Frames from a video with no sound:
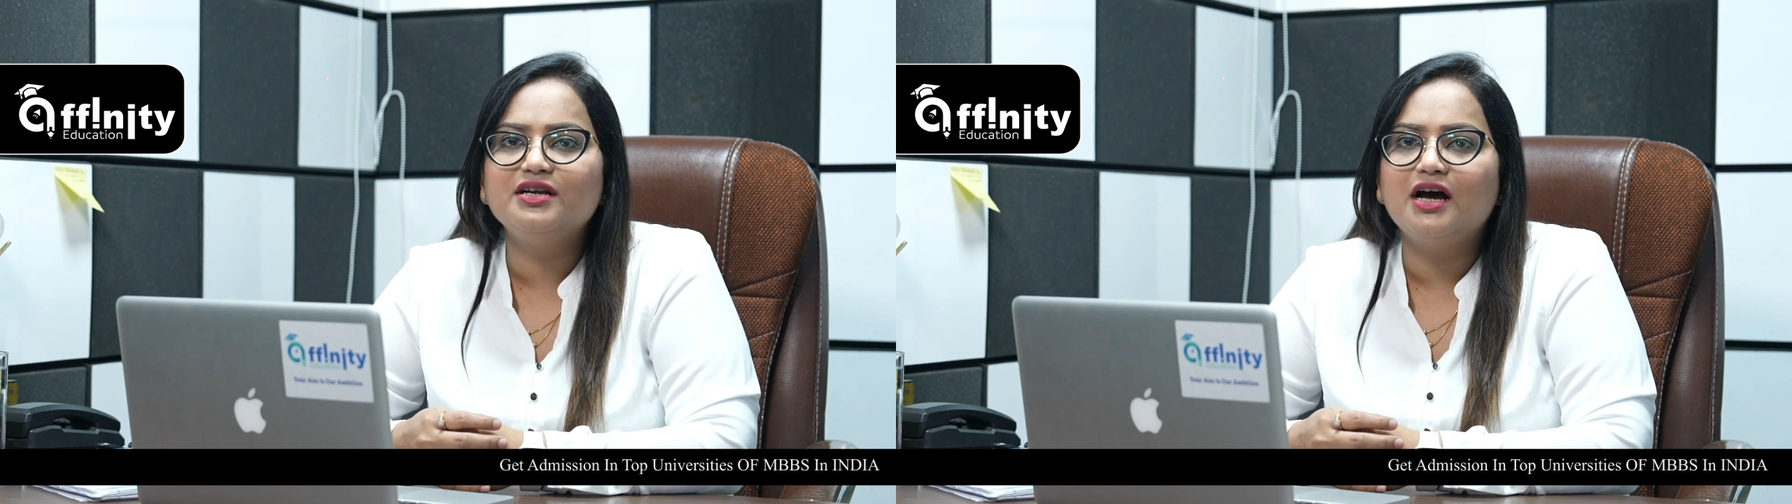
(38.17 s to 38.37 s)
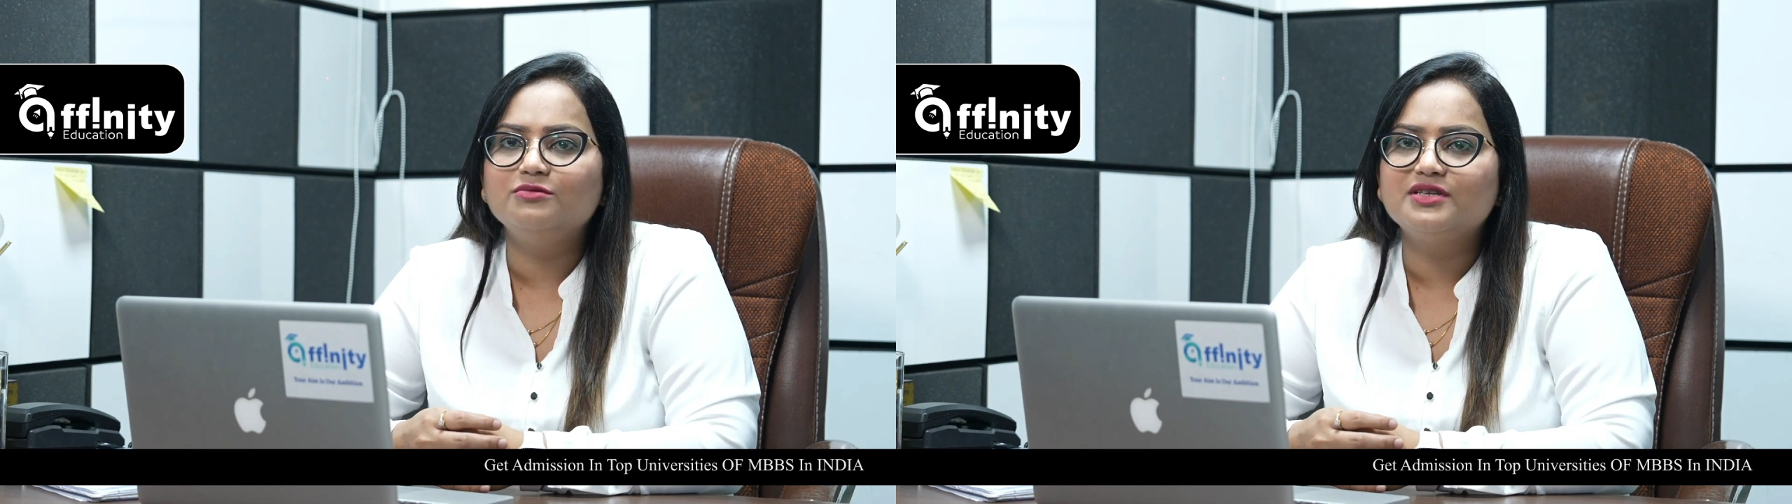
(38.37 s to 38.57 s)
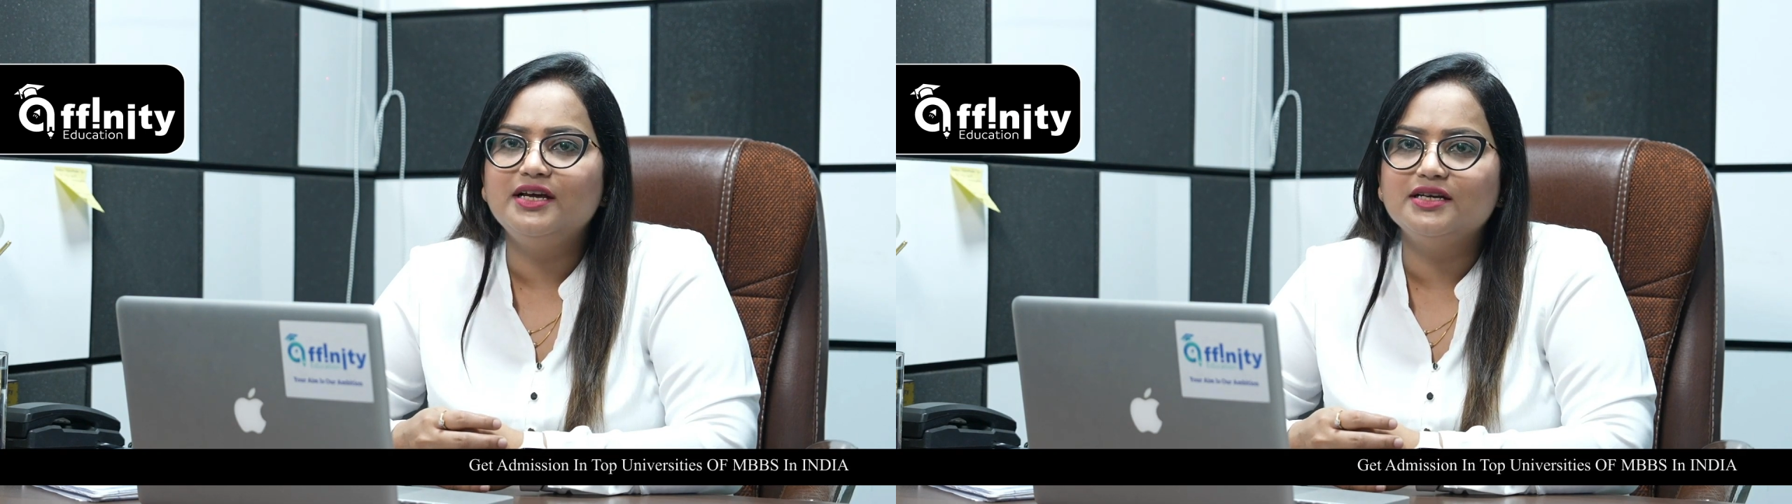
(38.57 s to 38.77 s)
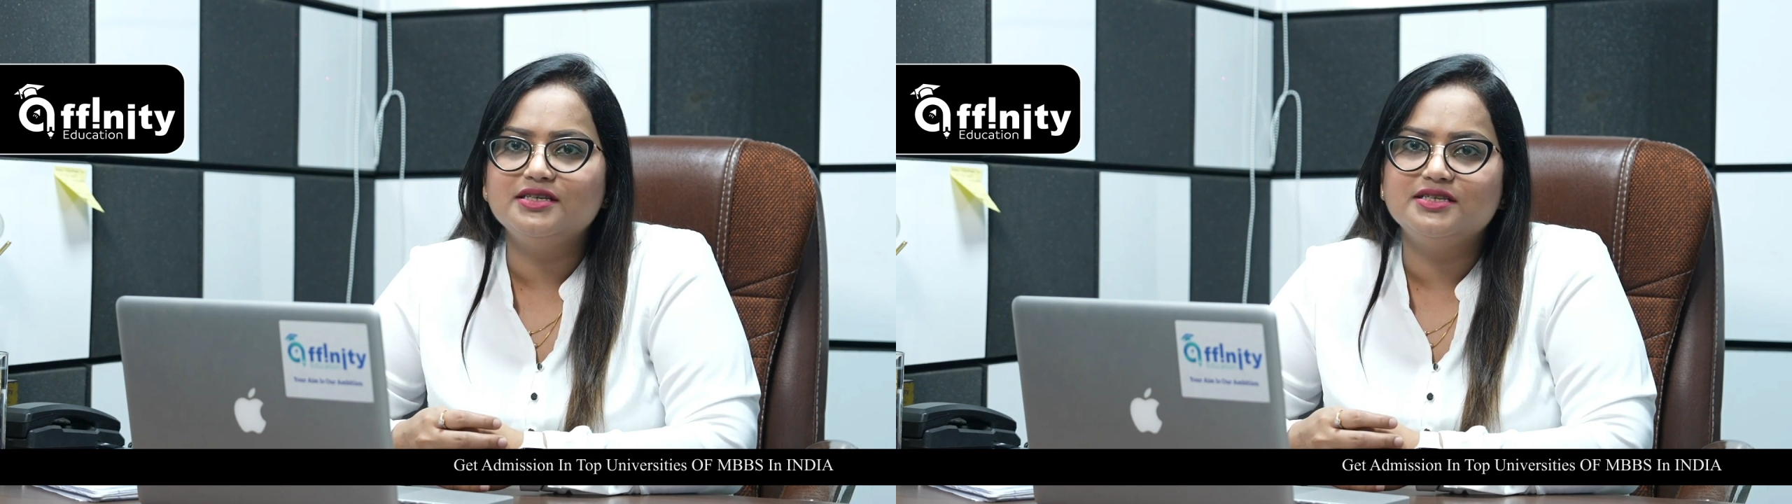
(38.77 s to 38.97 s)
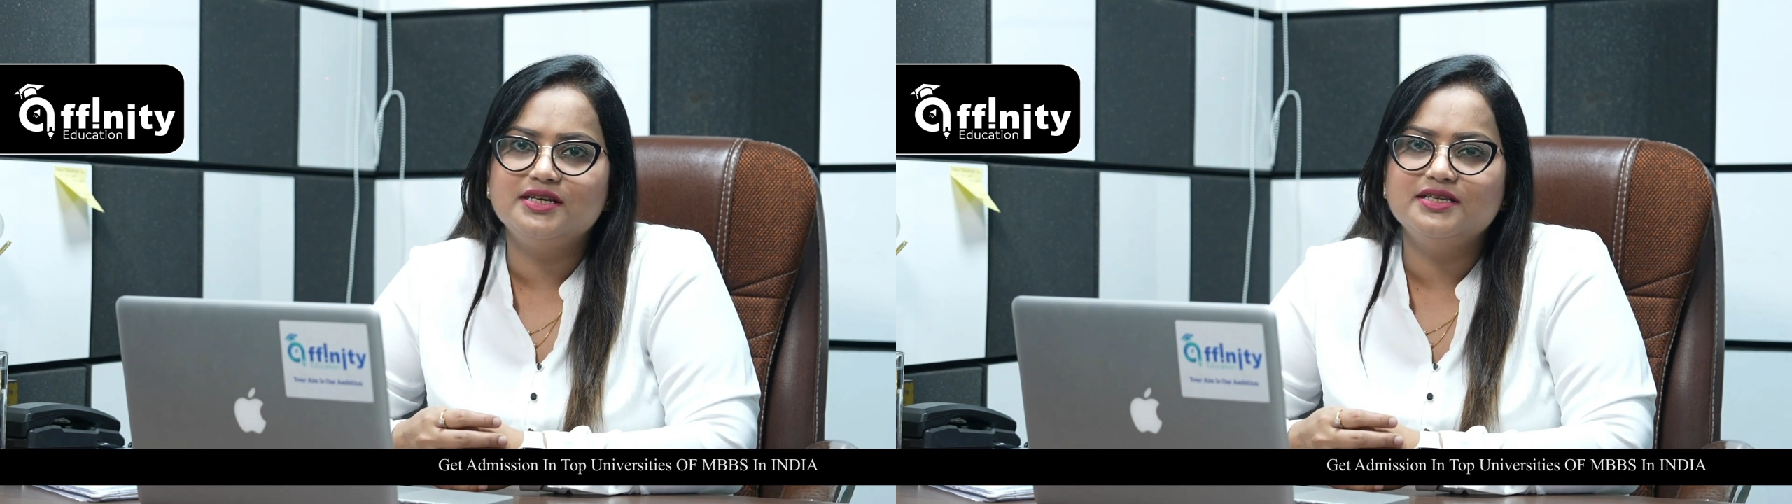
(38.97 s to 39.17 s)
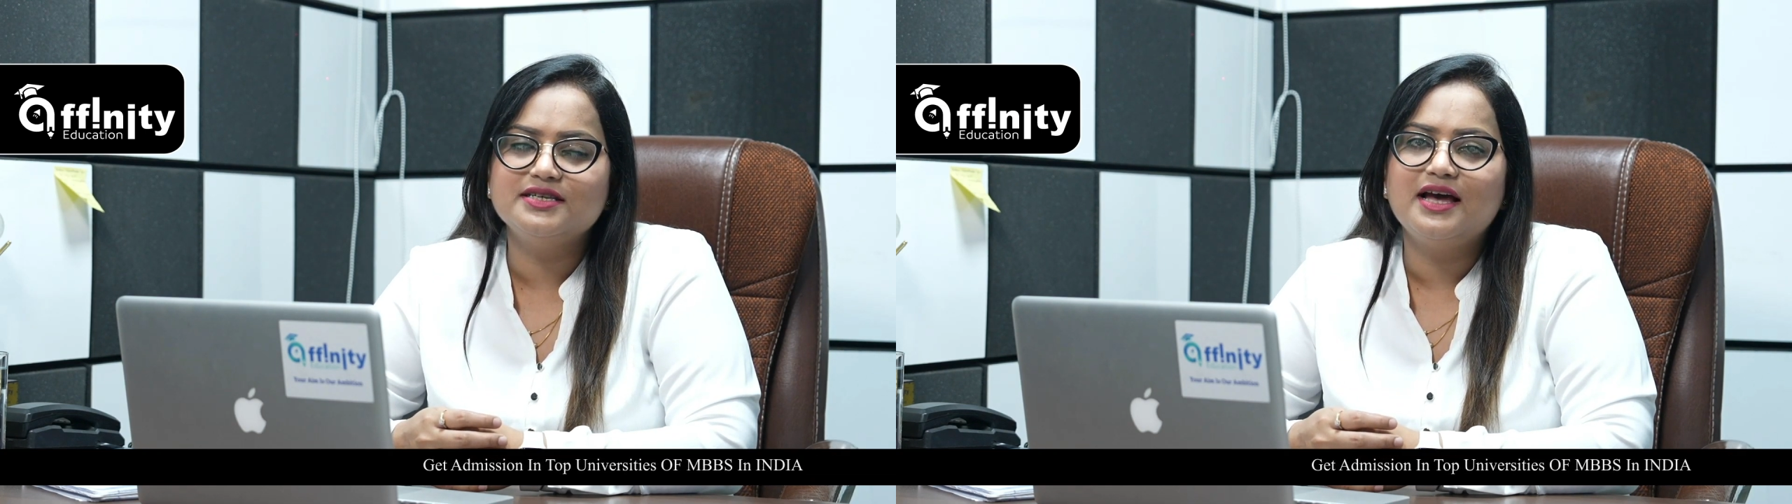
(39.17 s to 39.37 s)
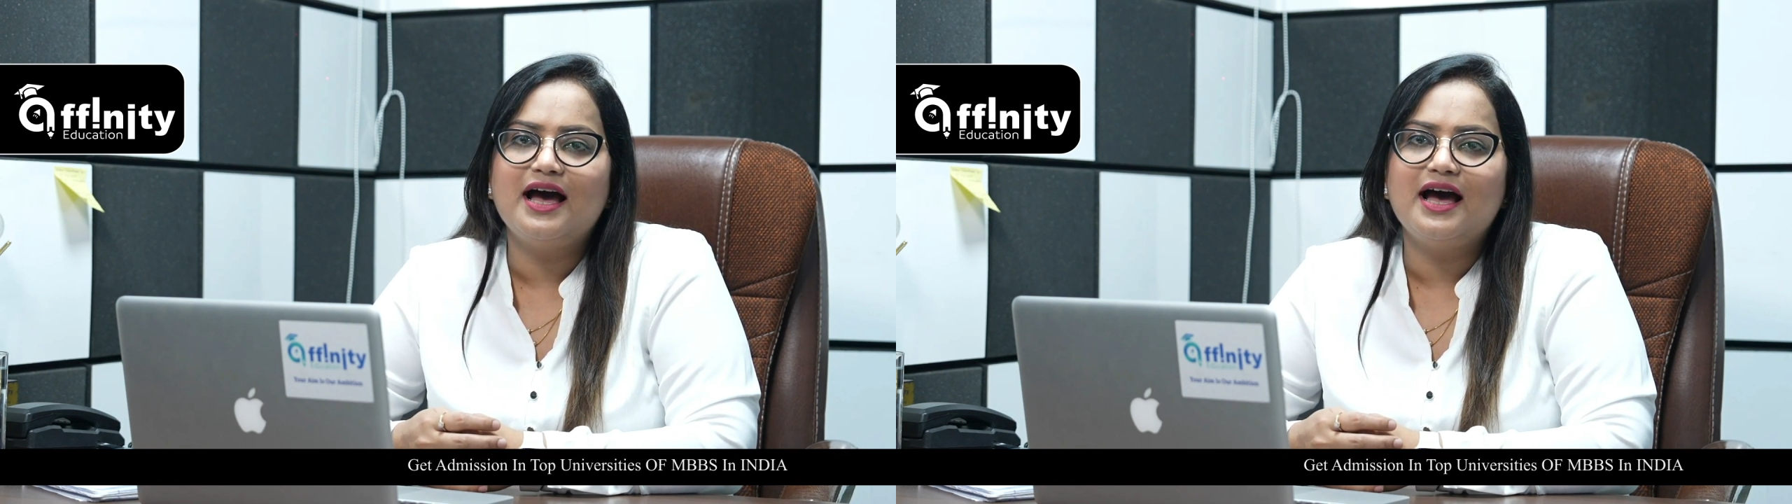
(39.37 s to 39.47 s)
counseling assistance